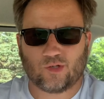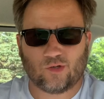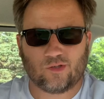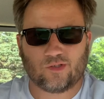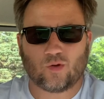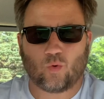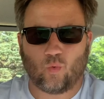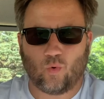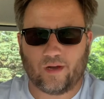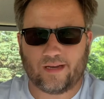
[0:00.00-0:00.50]

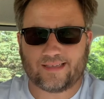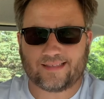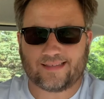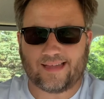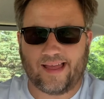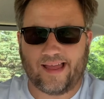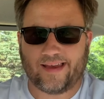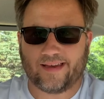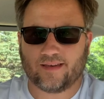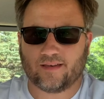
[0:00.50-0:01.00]
use a
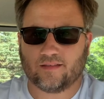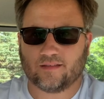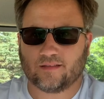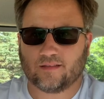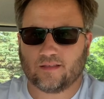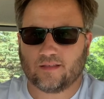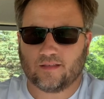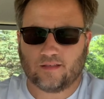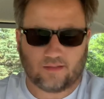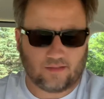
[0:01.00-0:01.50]
110.
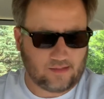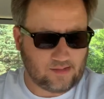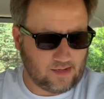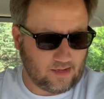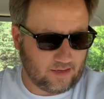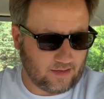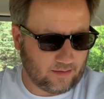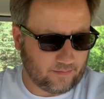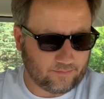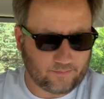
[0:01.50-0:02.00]

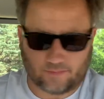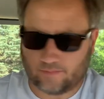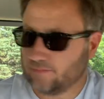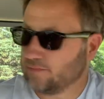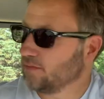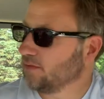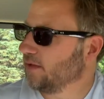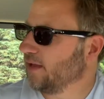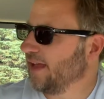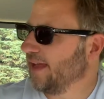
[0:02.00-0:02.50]
Um,
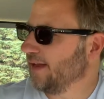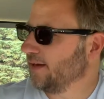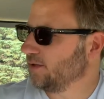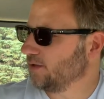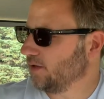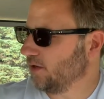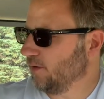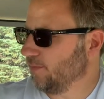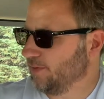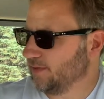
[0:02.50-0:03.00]
and
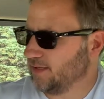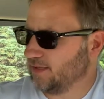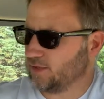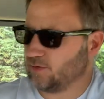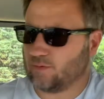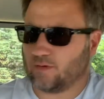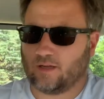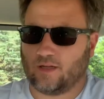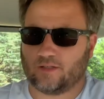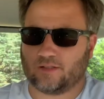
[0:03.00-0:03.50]
so, but this
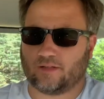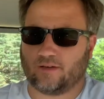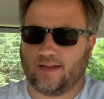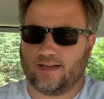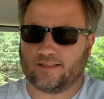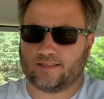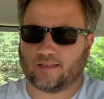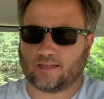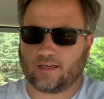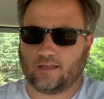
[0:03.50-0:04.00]
one also
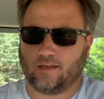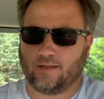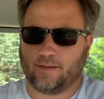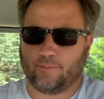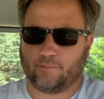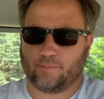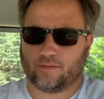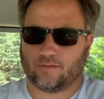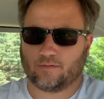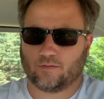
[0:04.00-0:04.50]
has a clip,
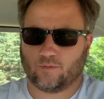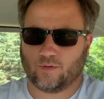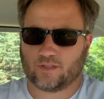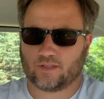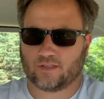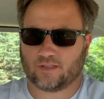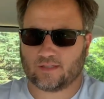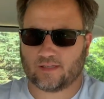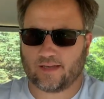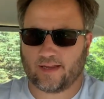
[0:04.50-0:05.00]

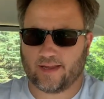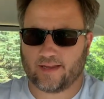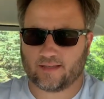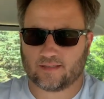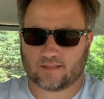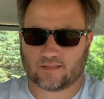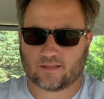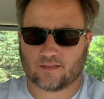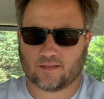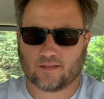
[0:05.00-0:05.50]
which is
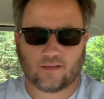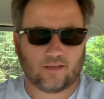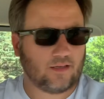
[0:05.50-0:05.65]
nice.